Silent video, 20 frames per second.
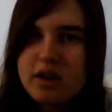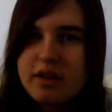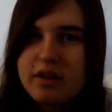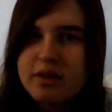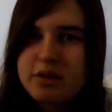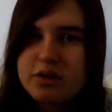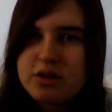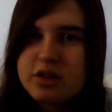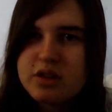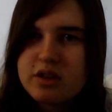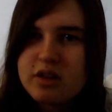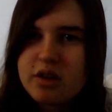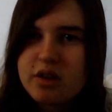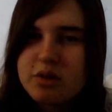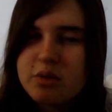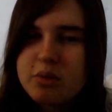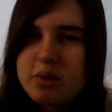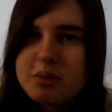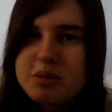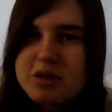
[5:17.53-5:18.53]
And there's
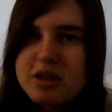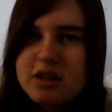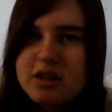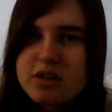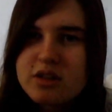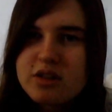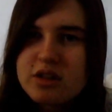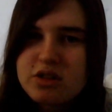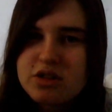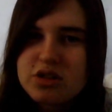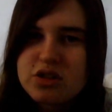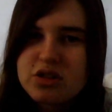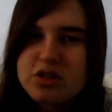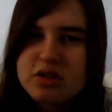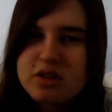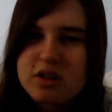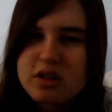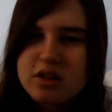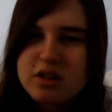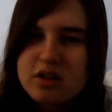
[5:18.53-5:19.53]
another website that's
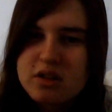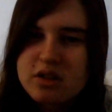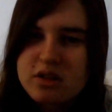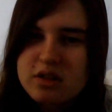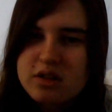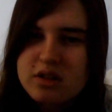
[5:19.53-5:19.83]
just like this.